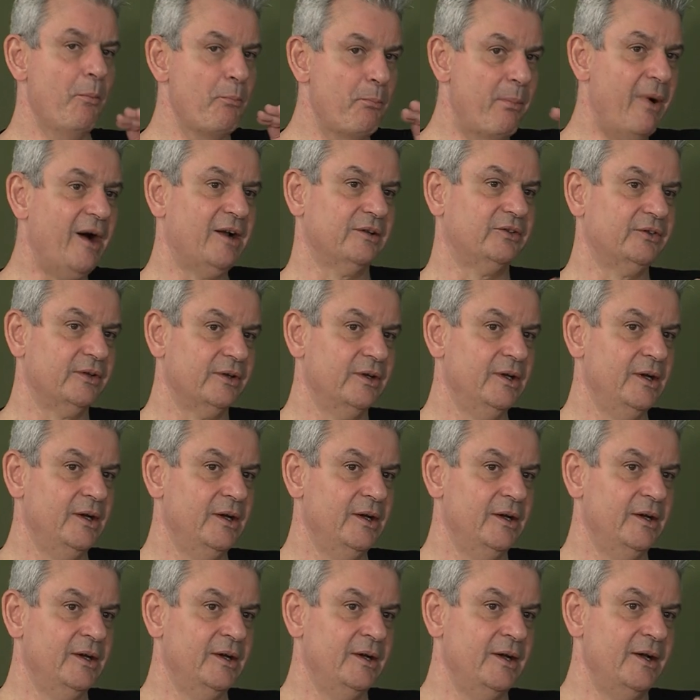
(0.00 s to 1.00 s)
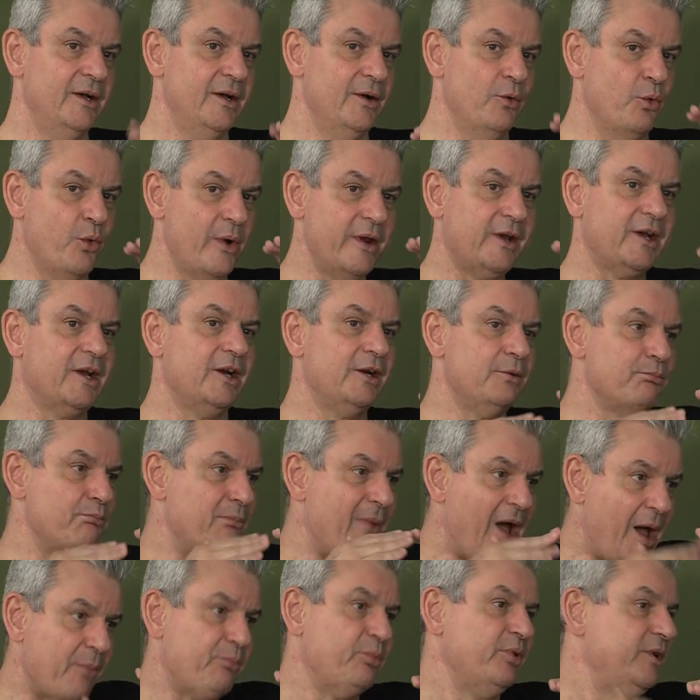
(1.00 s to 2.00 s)
But we can
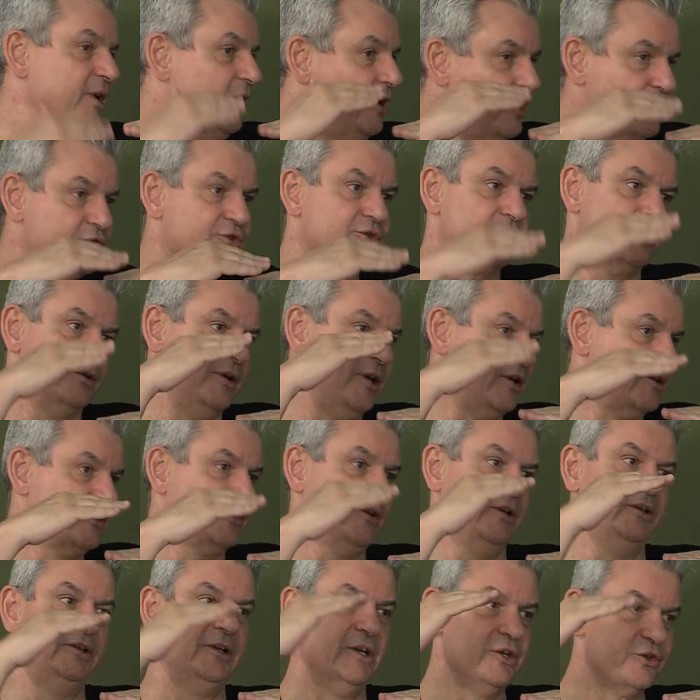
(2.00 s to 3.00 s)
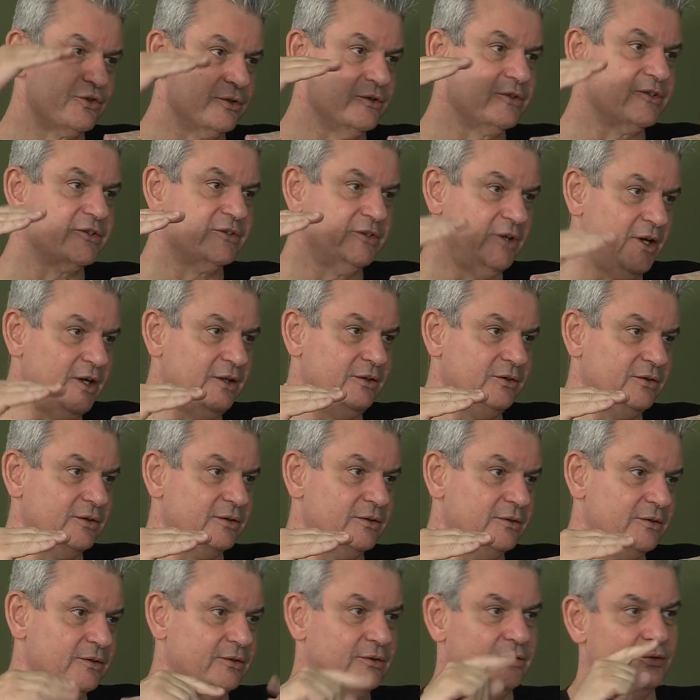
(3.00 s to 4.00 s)
map each excitation state
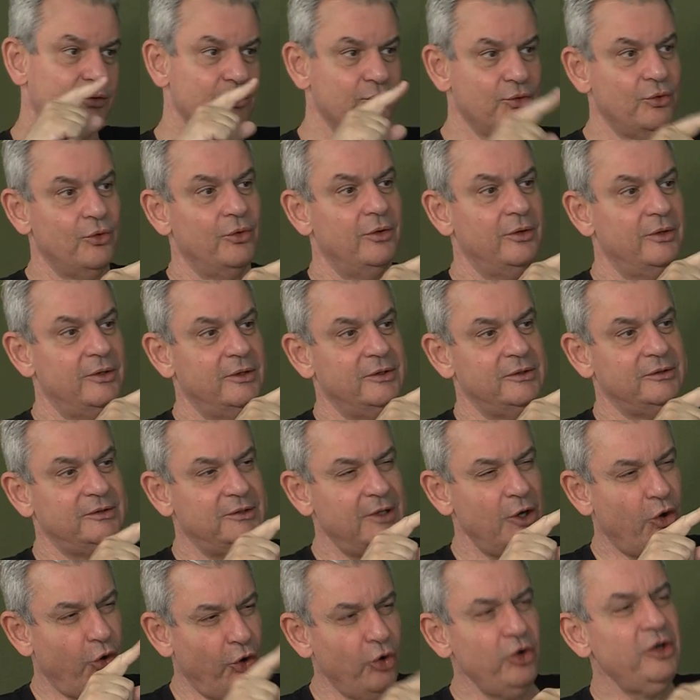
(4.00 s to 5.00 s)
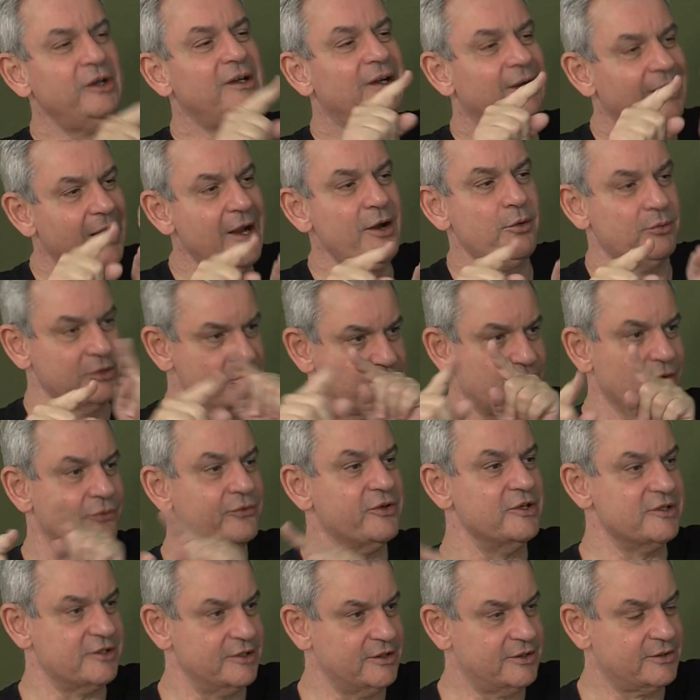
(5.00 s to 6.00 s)
to the old language of
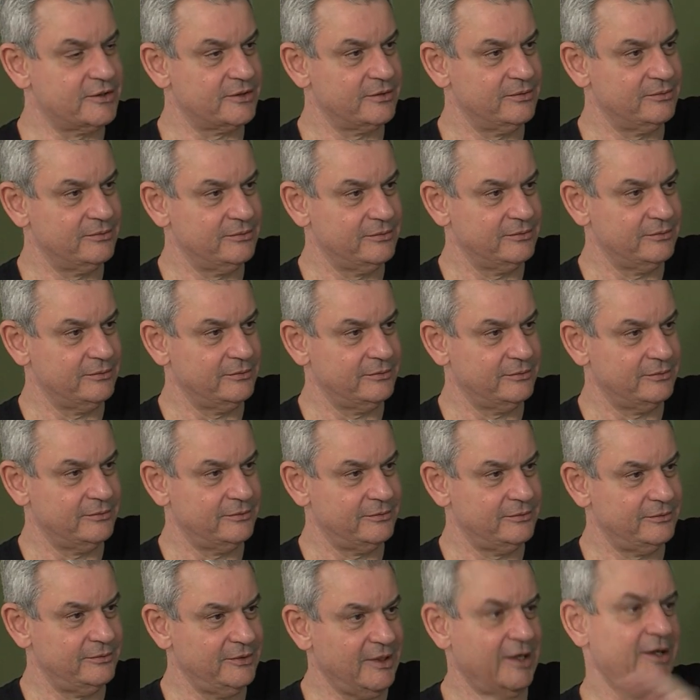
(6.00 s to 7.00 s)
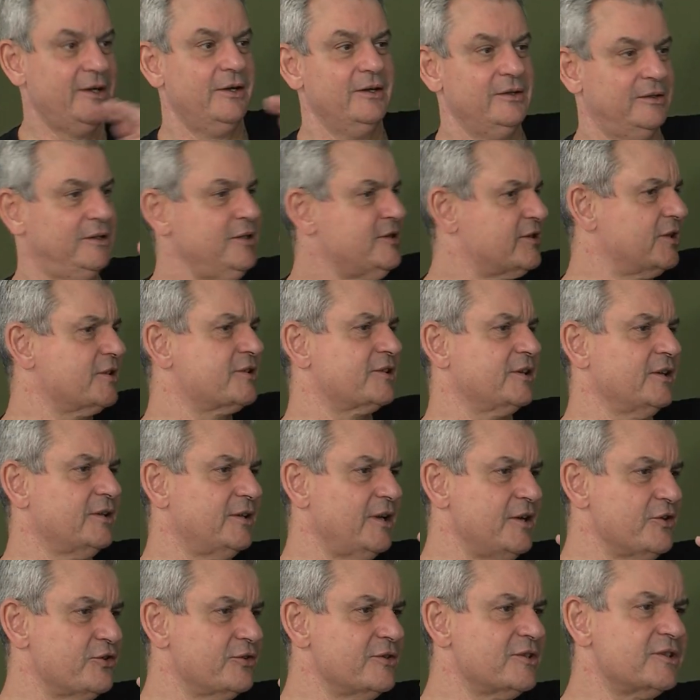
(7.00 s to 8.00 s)
physics. Like this
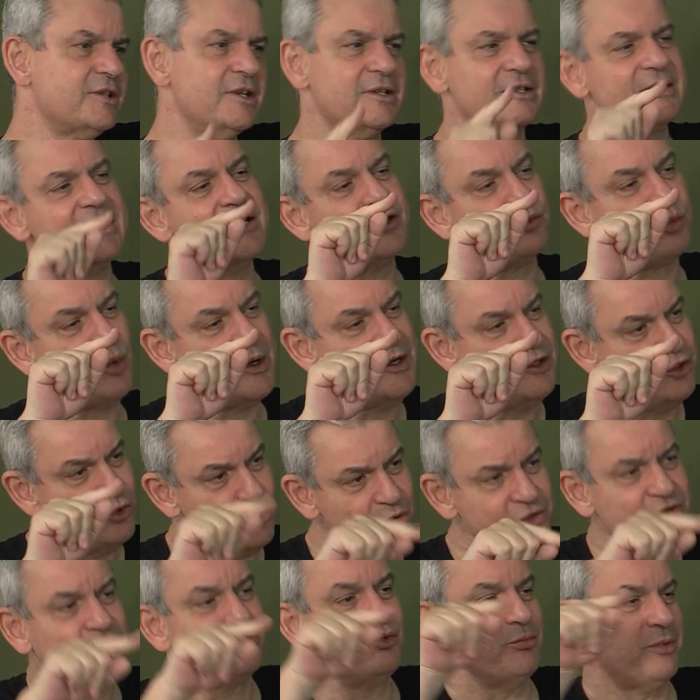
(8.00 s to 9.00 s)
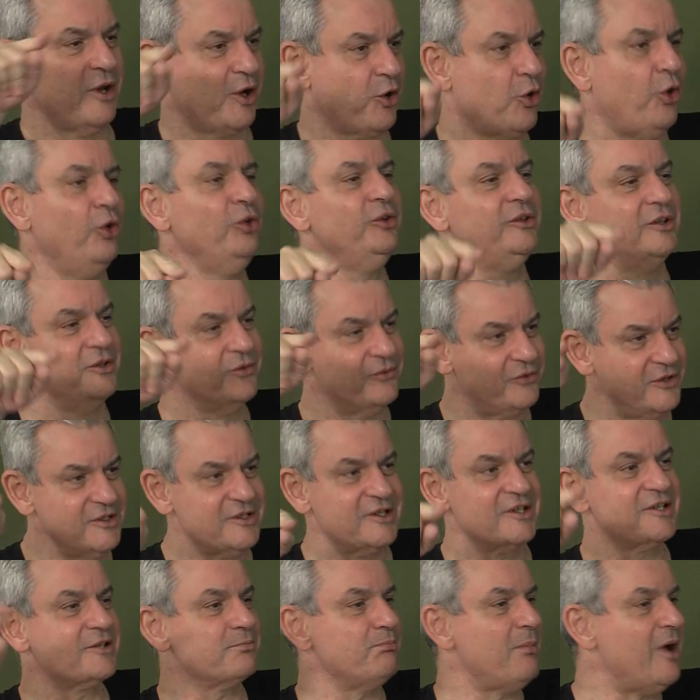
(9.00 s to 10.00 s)
excitation state is what used to be called in
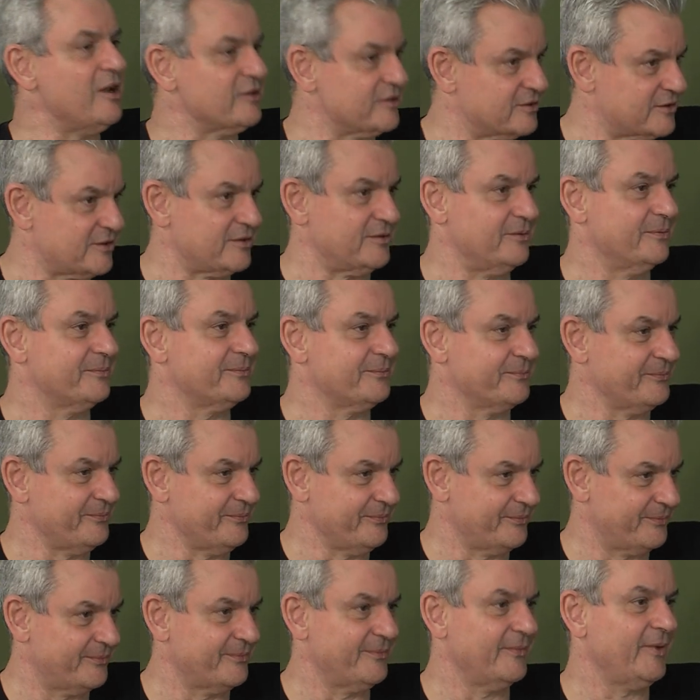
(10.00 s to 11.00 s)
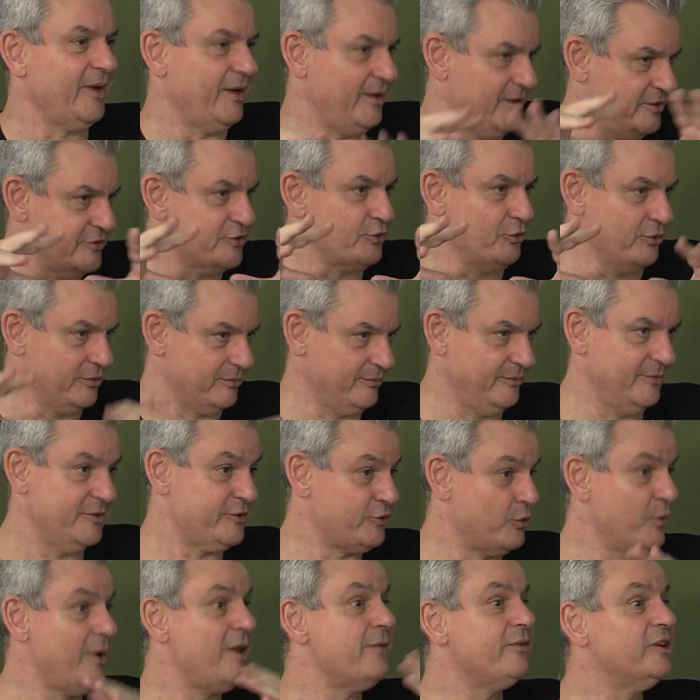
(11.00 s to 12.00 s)
physics mass. Mass, okay. And so on.
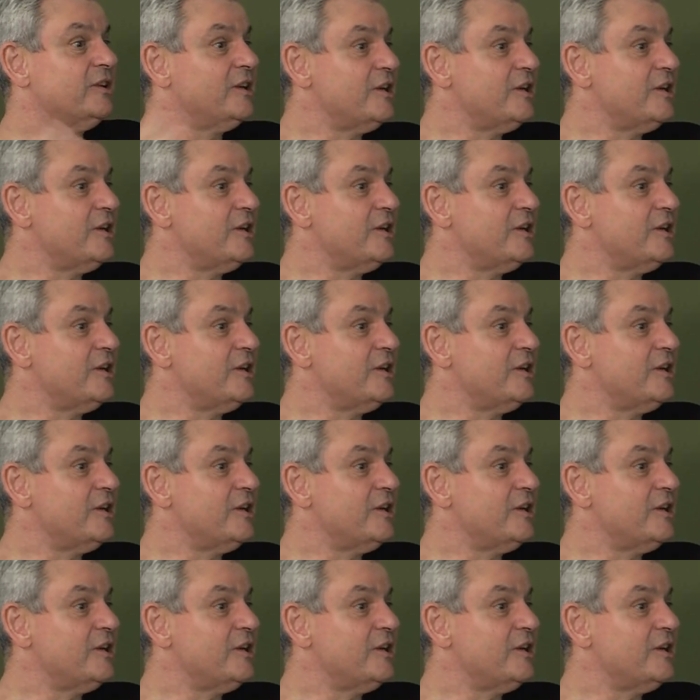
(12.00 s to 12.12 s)
So we have a